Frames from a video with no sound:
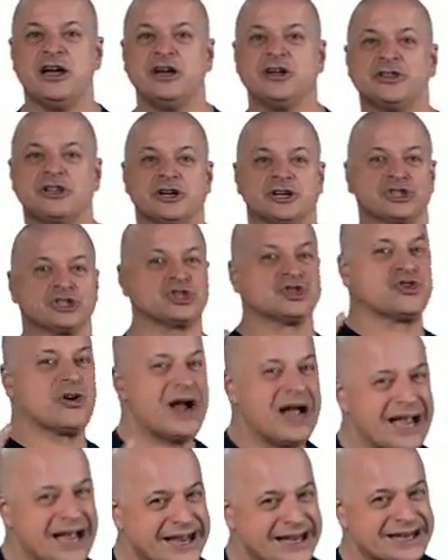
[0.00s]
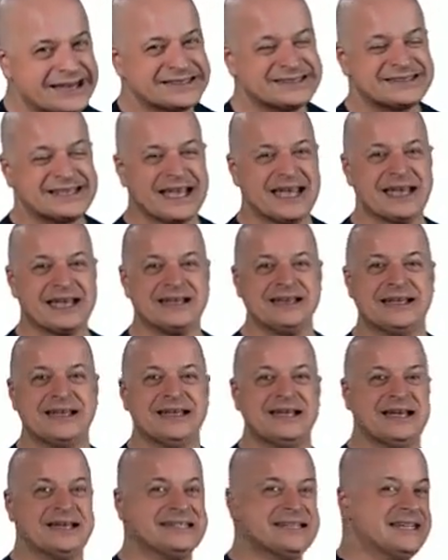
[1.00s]
They're trying to say it,
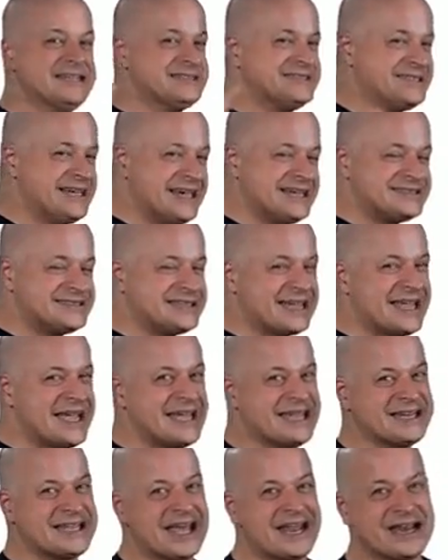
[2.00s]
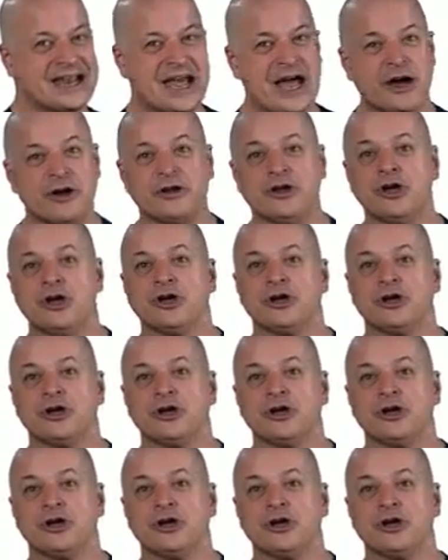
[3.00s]
and they just can't get it out